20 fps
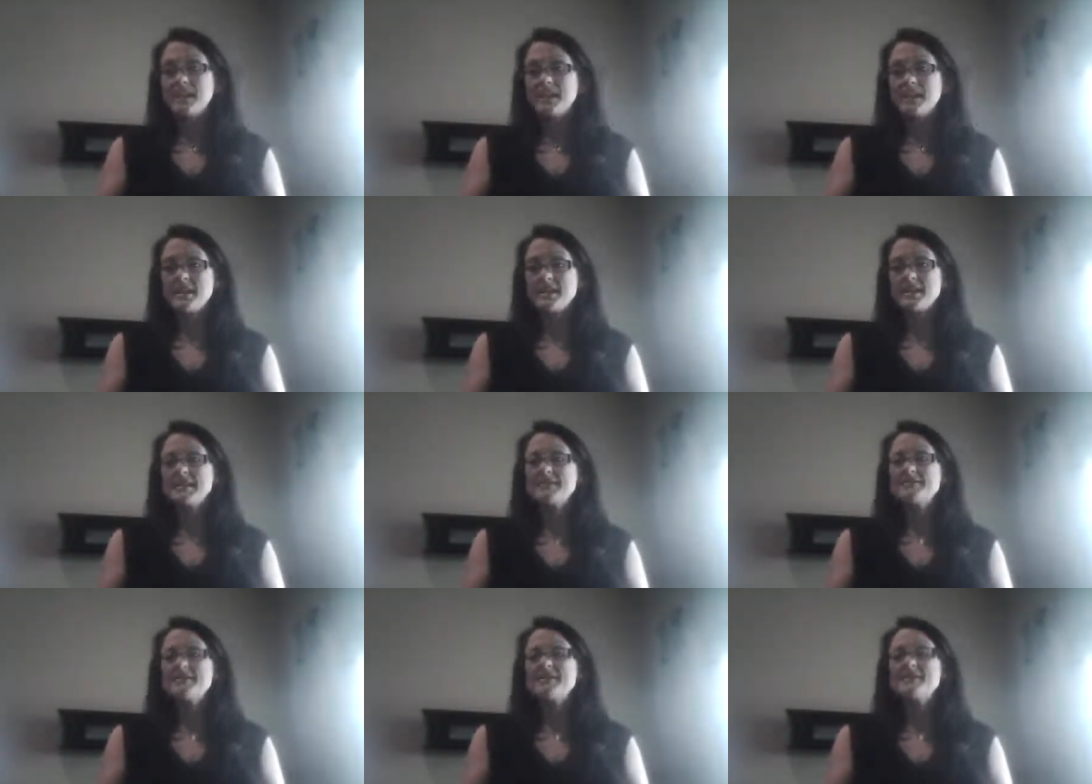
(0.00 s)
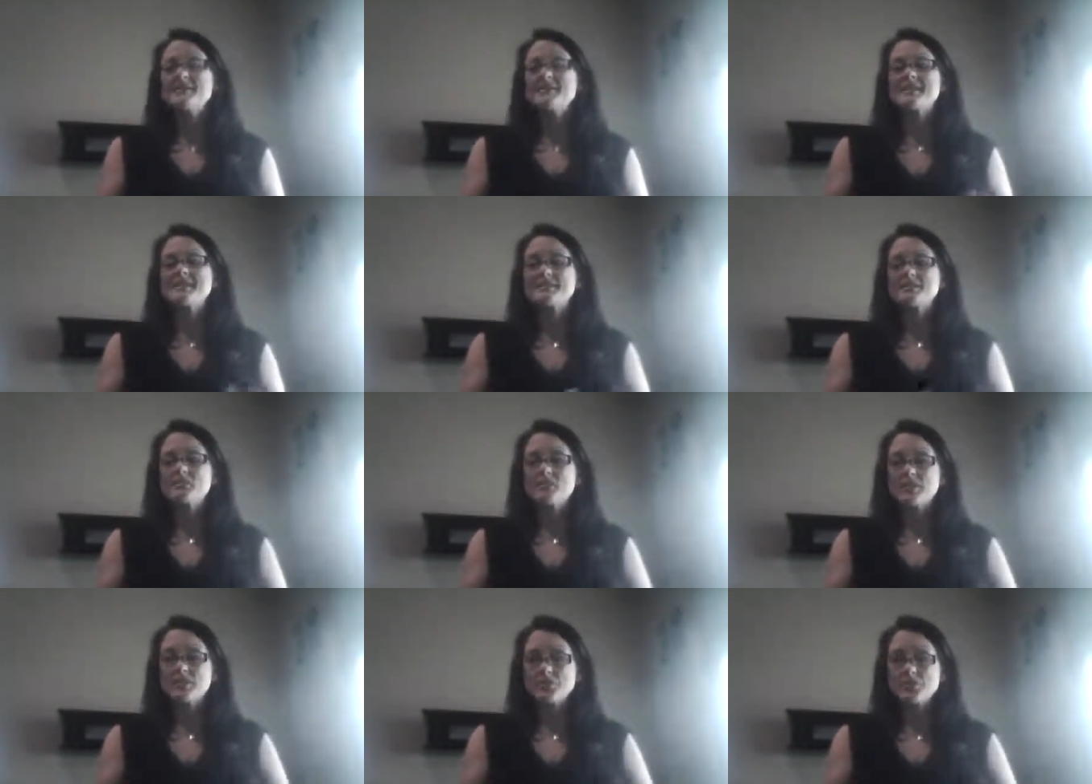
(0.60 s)
any
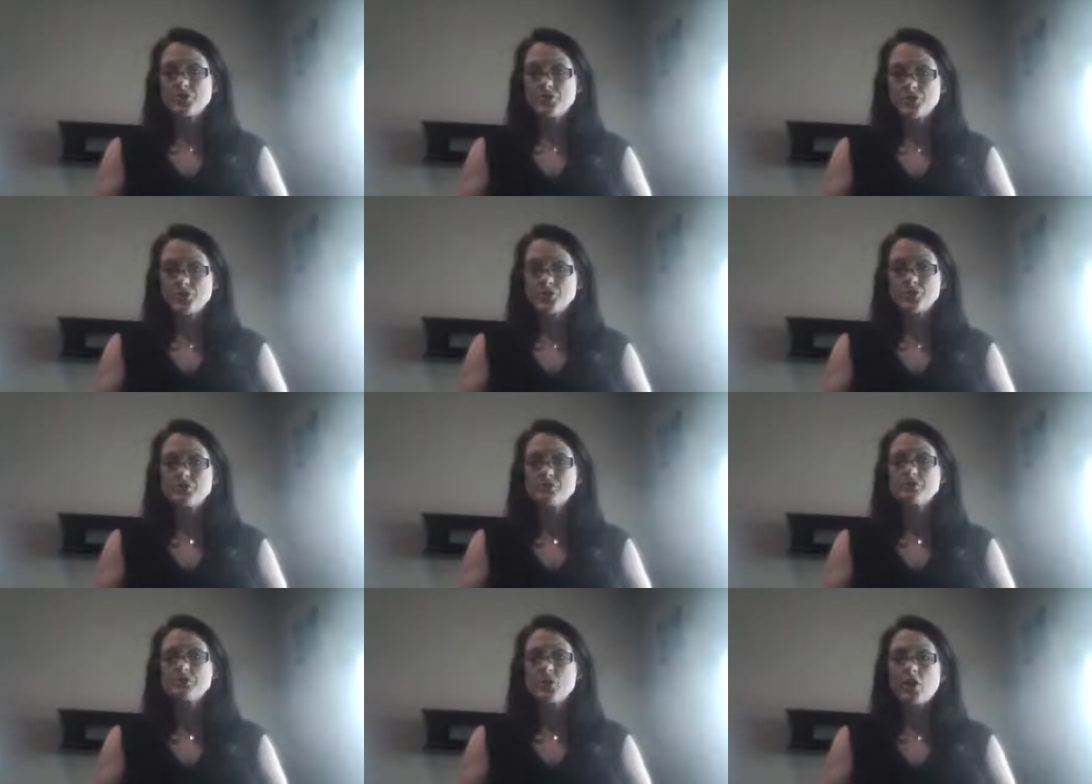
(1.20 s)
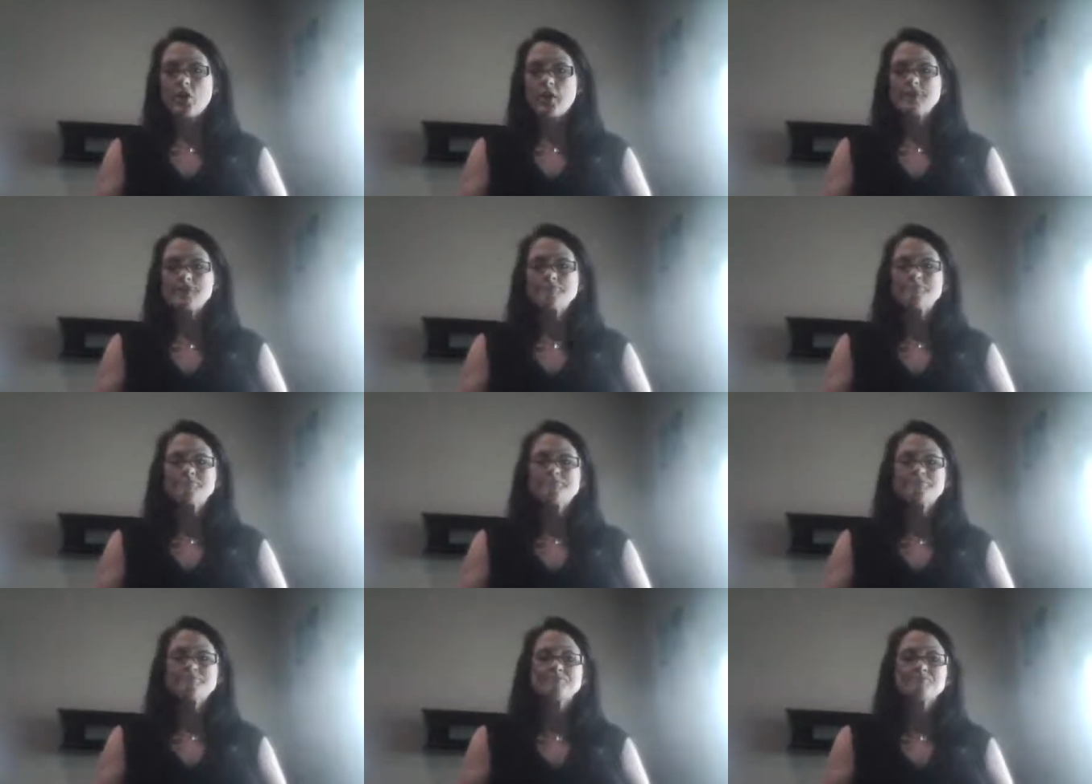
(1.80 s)
expenses once you're gone.